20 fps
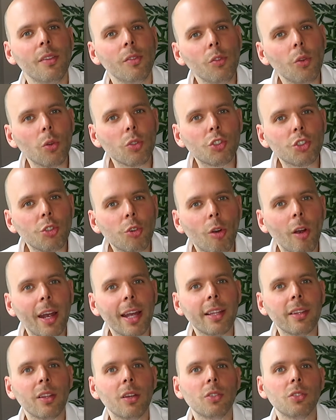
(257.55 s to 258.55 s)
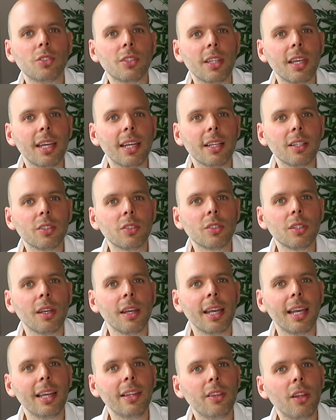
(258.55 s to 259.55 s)
not trying those things
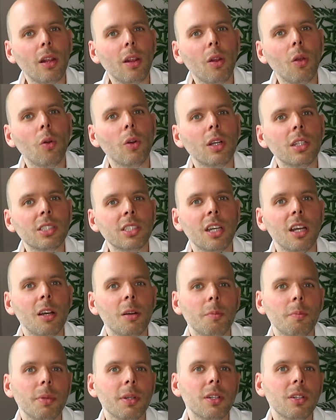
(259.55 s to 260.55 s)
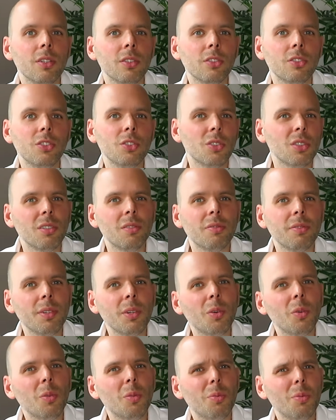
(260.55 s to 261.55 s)
in the longer term, because you're going to
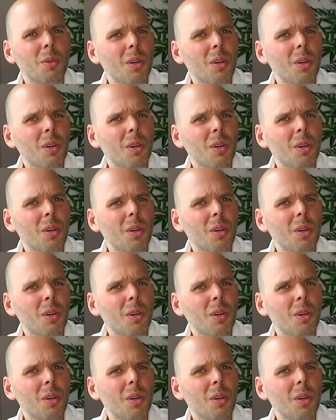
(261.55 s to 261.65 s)
feel,